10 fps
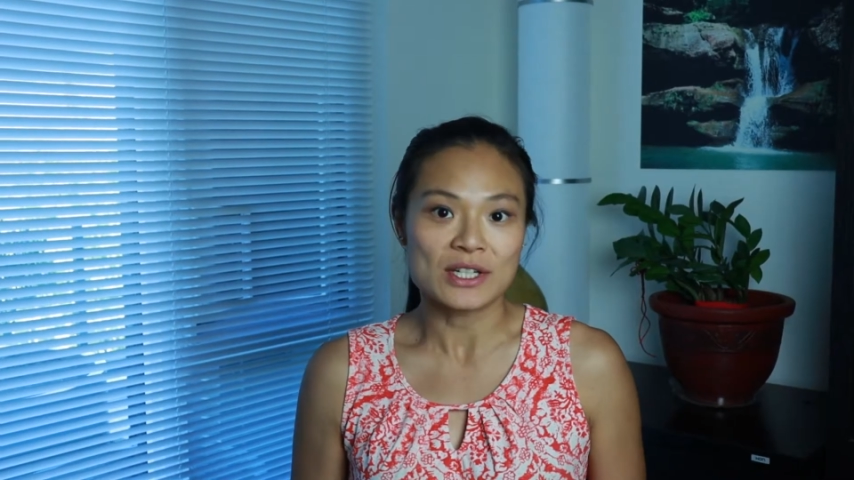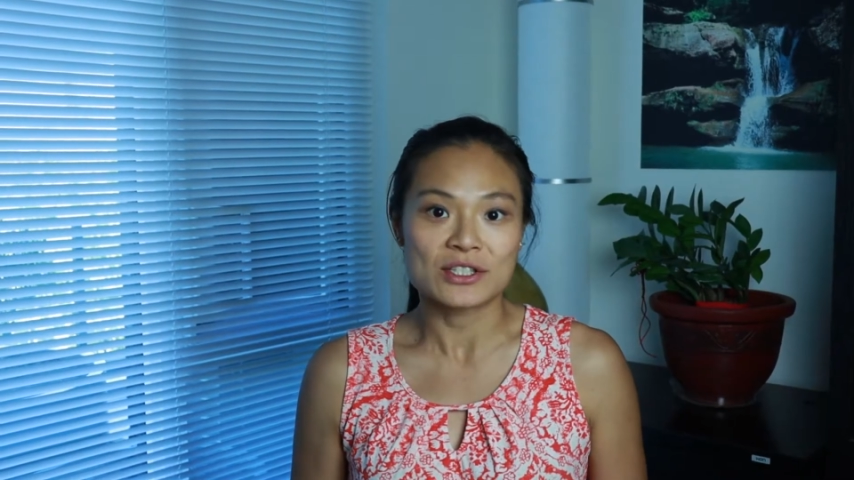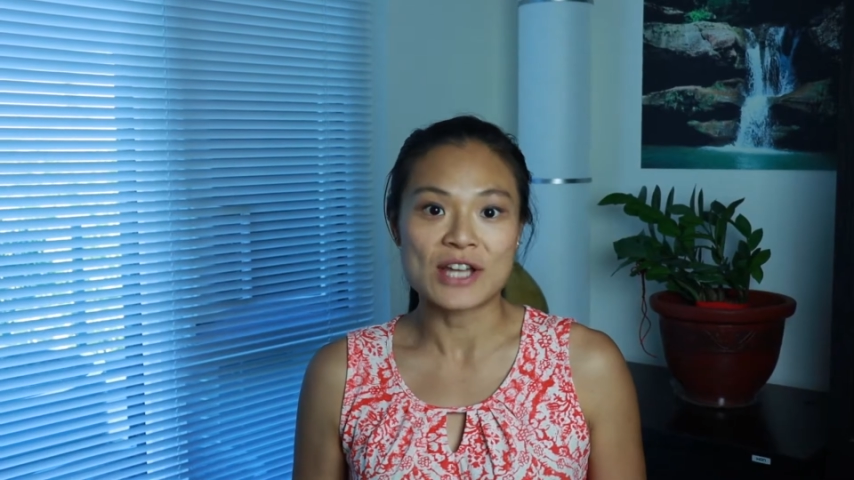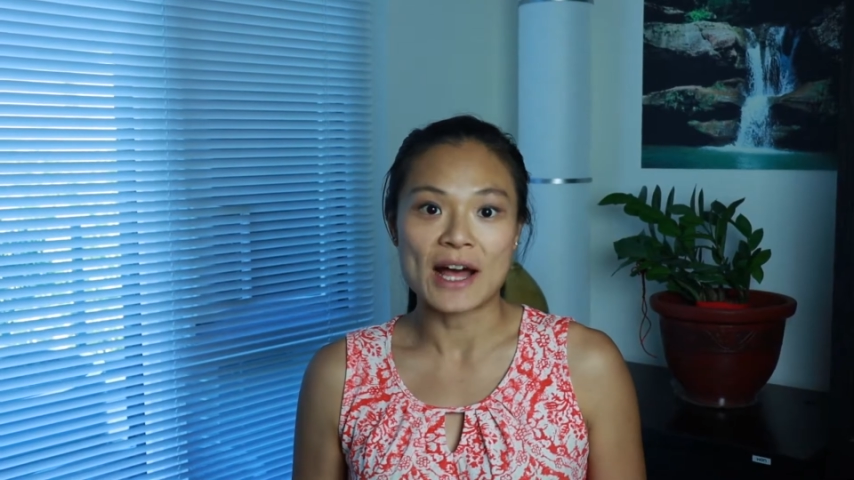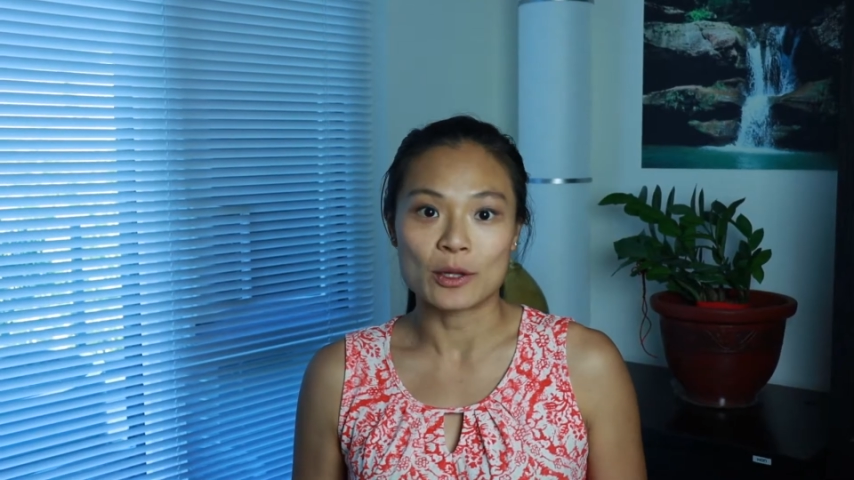
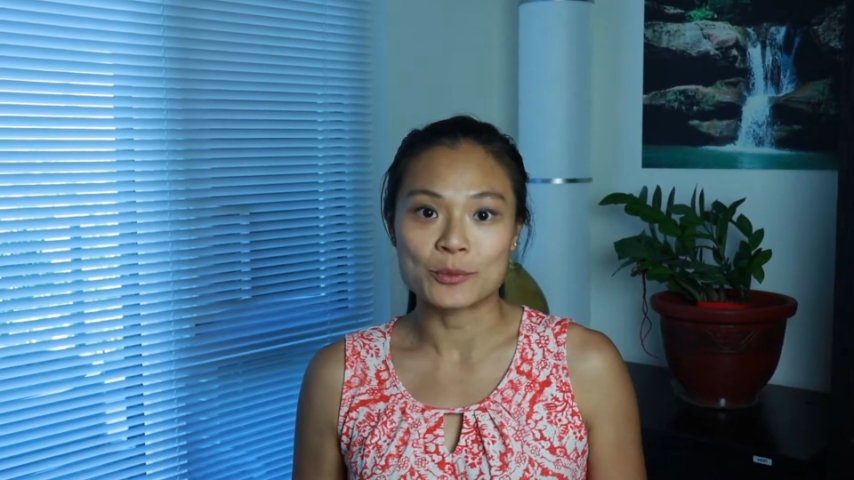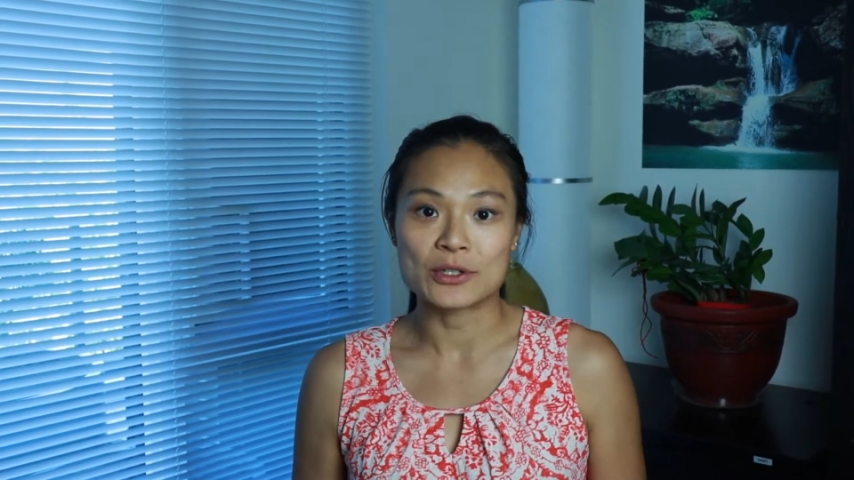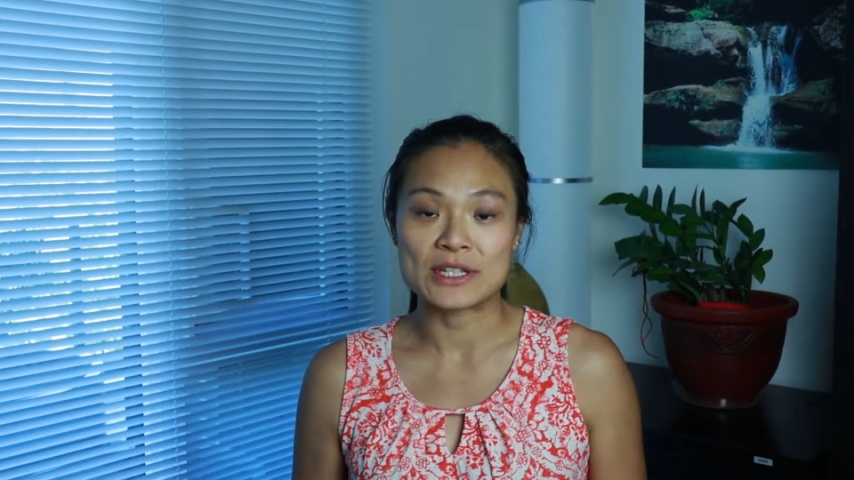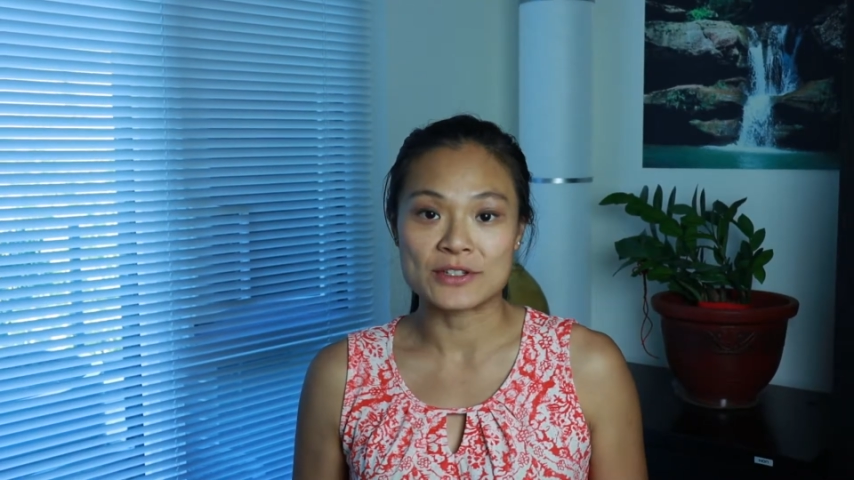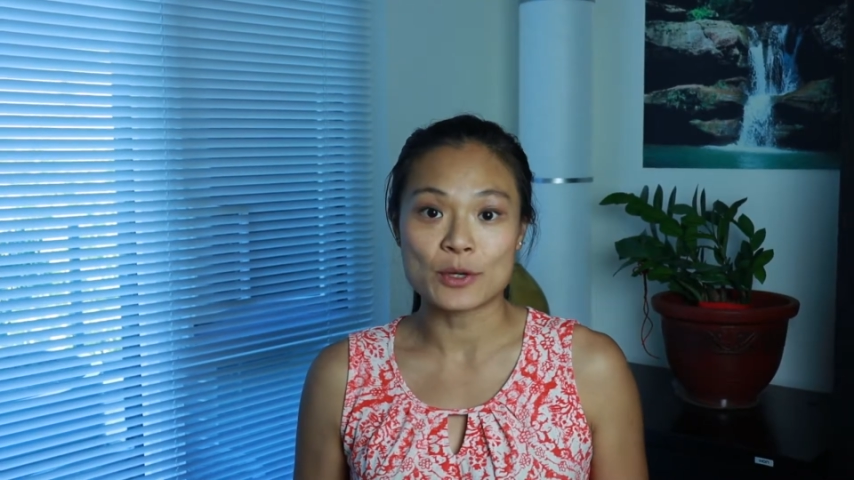to help
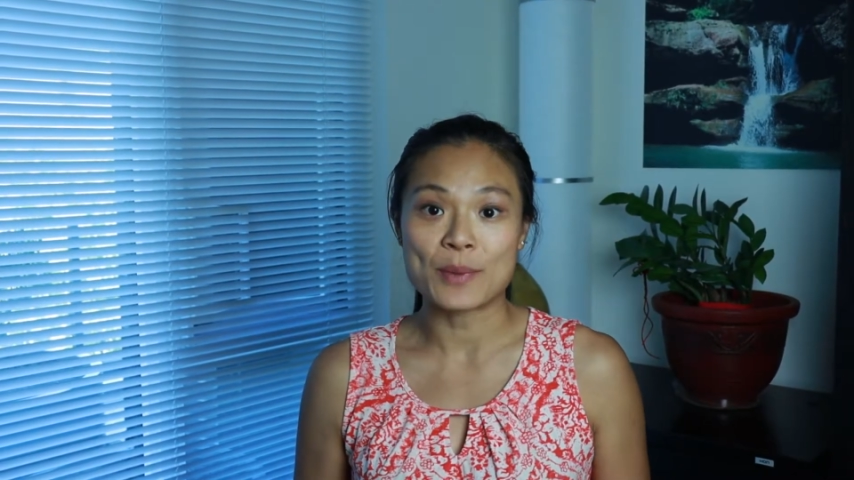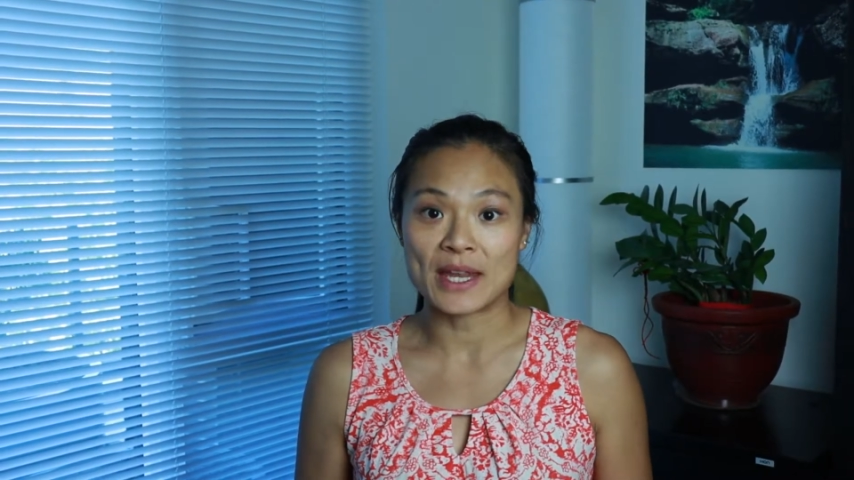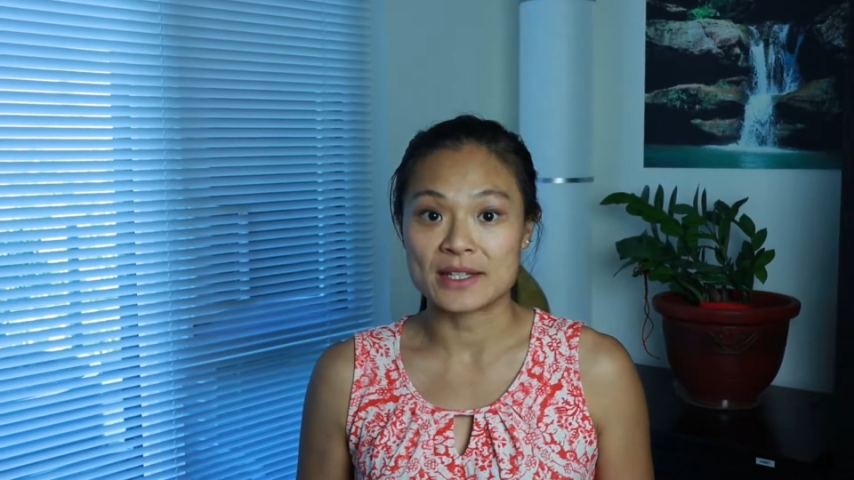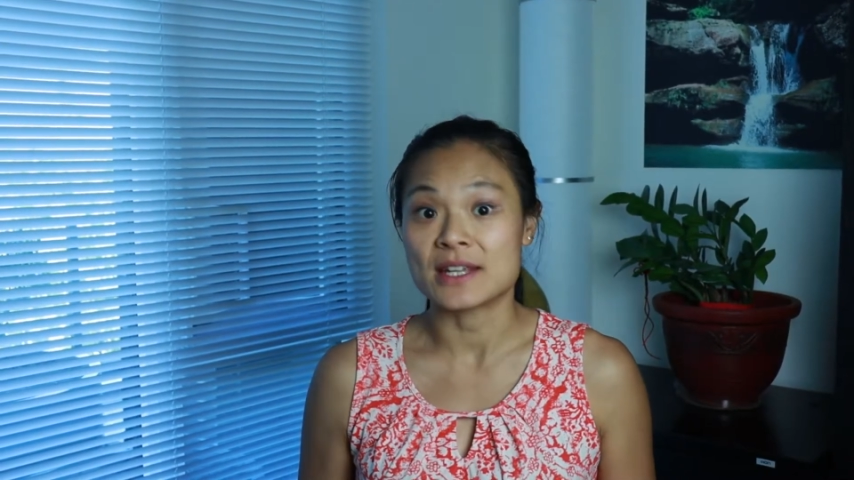ease your pain